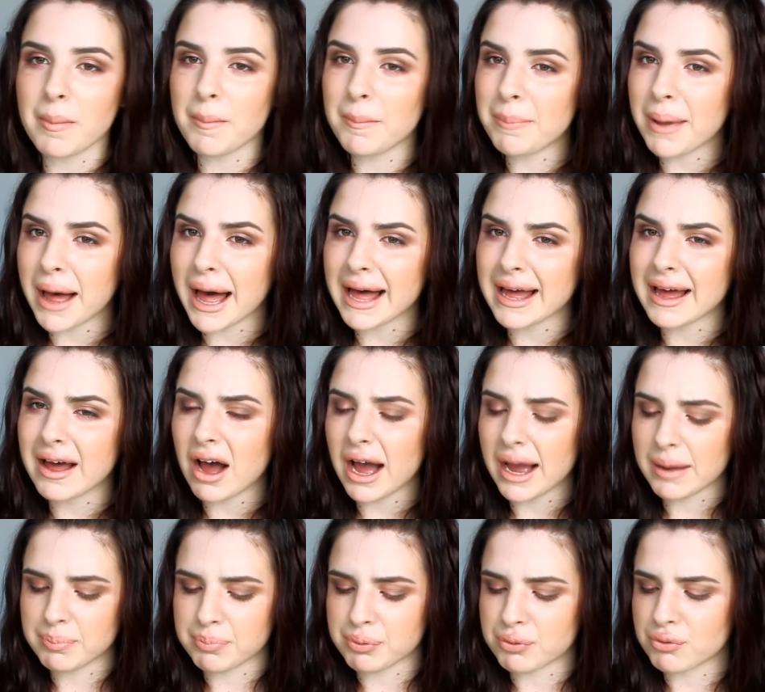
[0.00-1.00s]
But
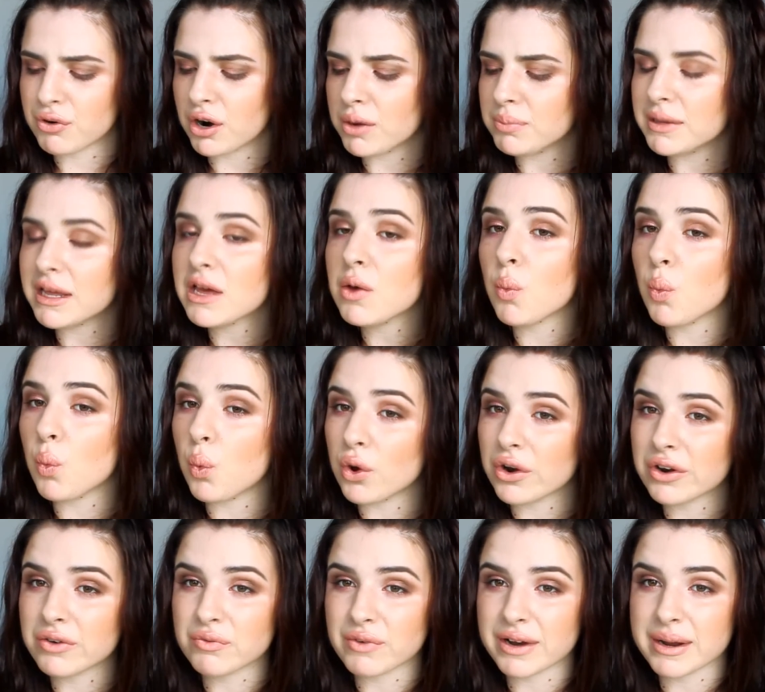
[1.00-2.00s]
I probably
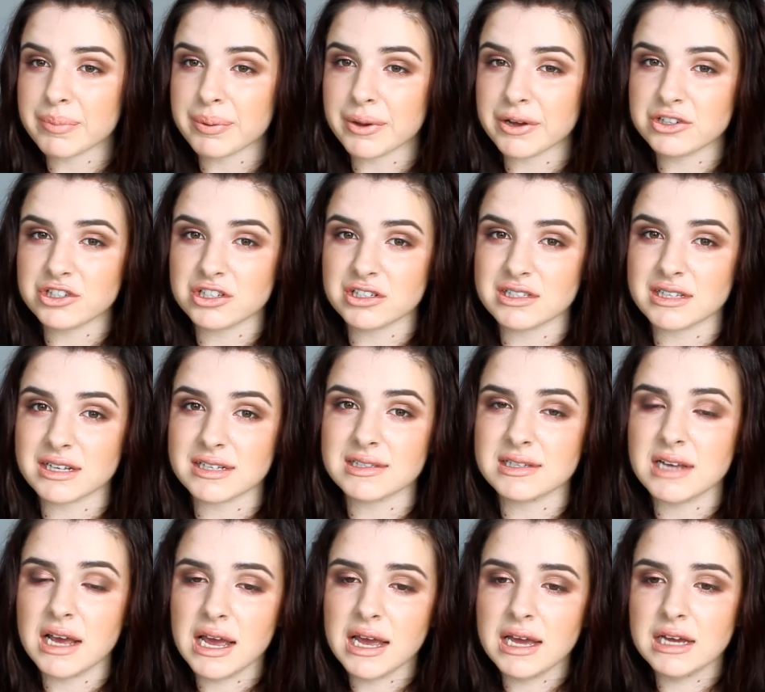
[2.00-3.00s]
wouldn't repurchase
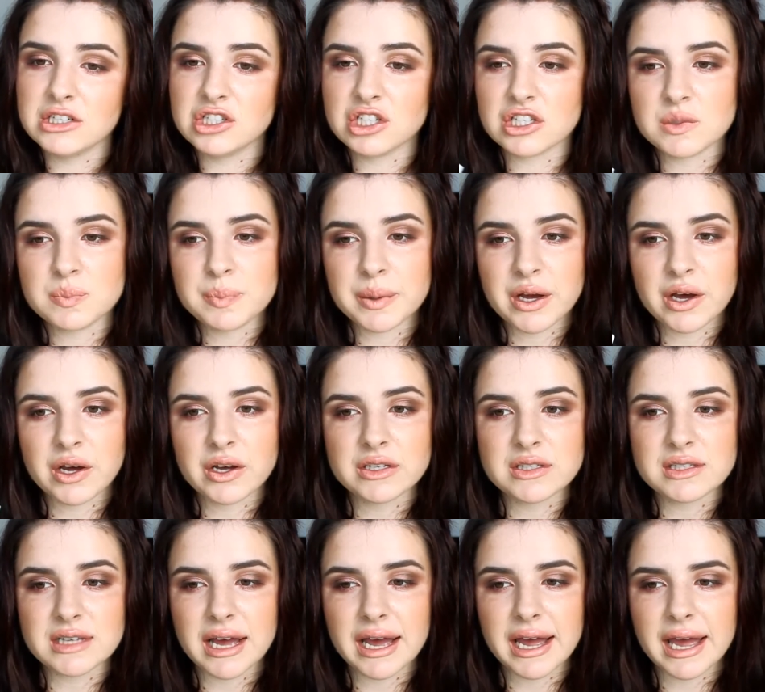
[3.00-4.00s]
this just
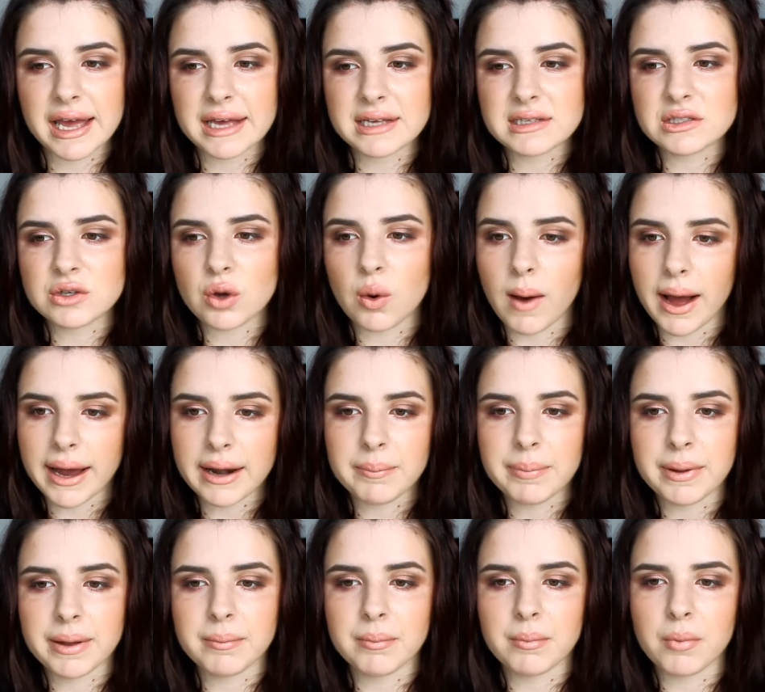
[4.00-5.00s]
because it is quite
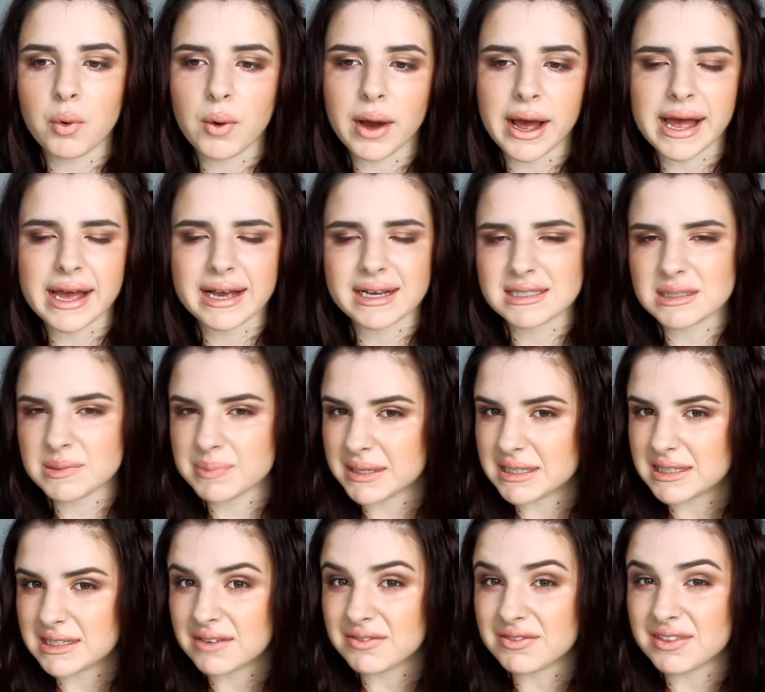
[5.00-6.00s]
a bit more
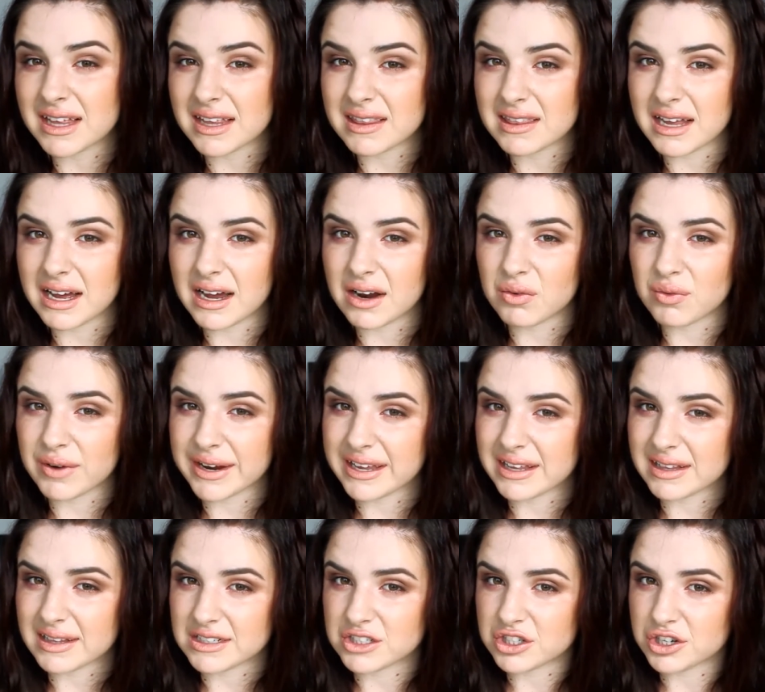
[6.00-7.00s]
expensive than the
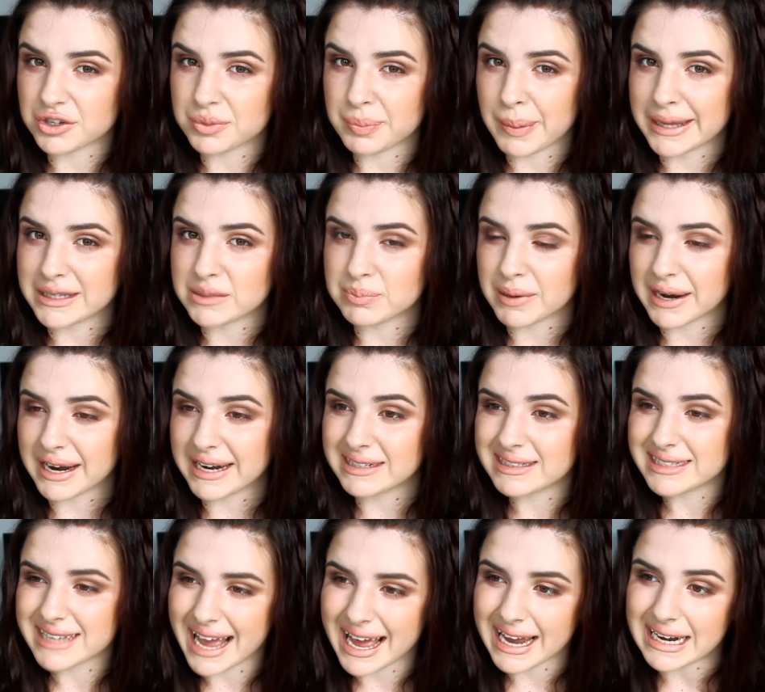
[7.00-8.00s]
regular toothpaste
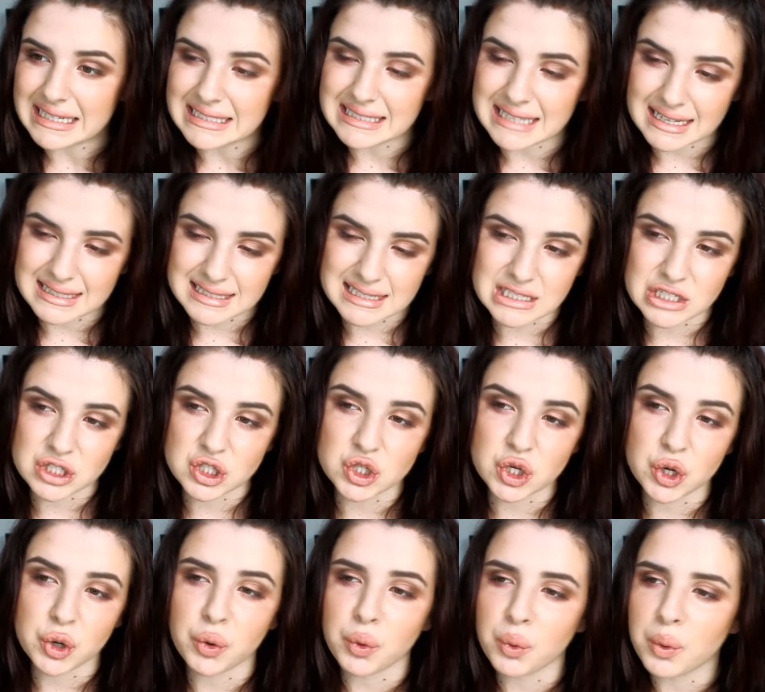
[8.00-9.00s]
brands, and it doesn't
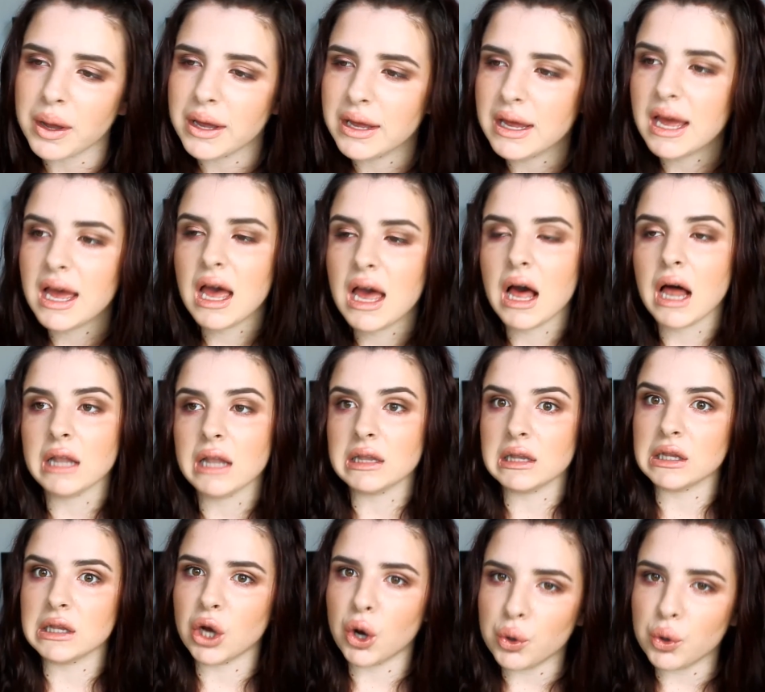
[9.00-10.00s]
do
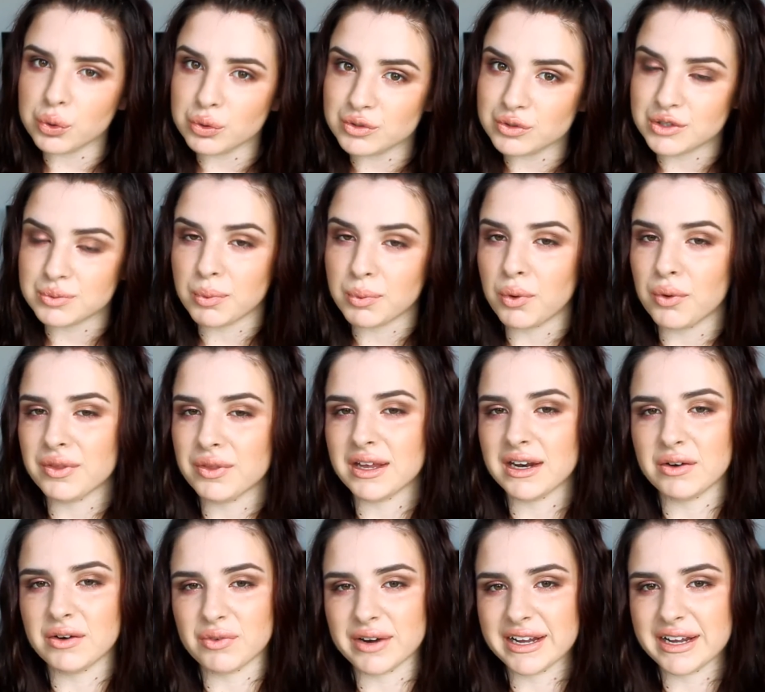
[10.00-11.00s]
loads more
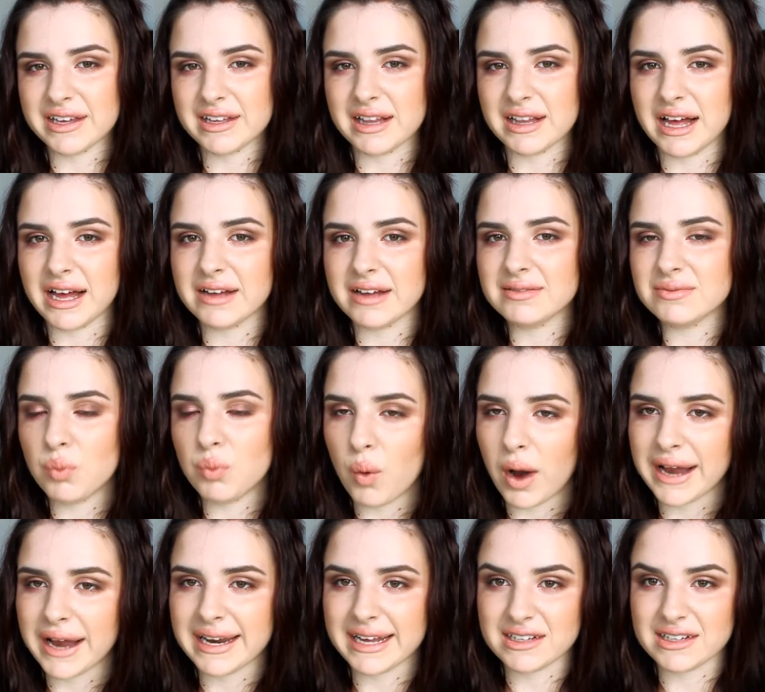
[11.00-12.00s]
than a regular
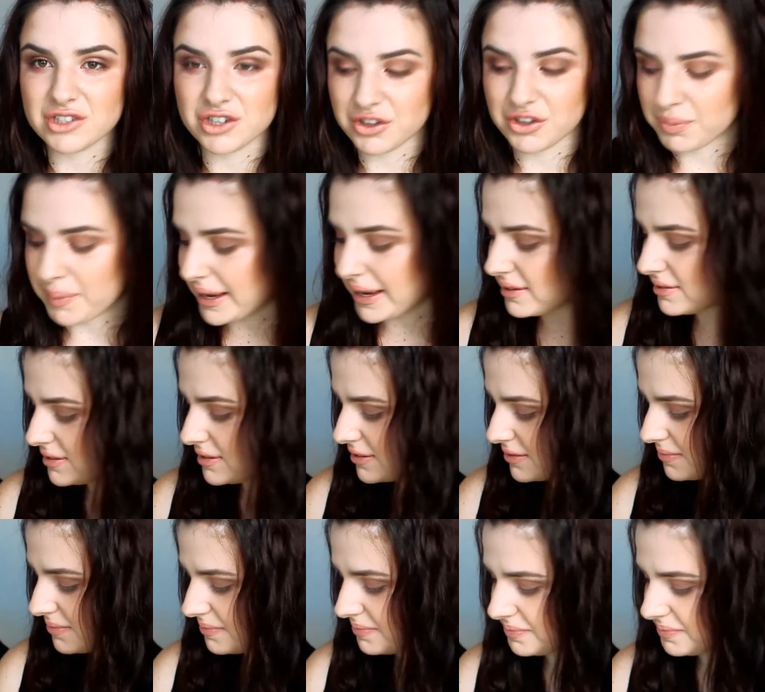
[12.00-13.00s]
whitening toothpaste.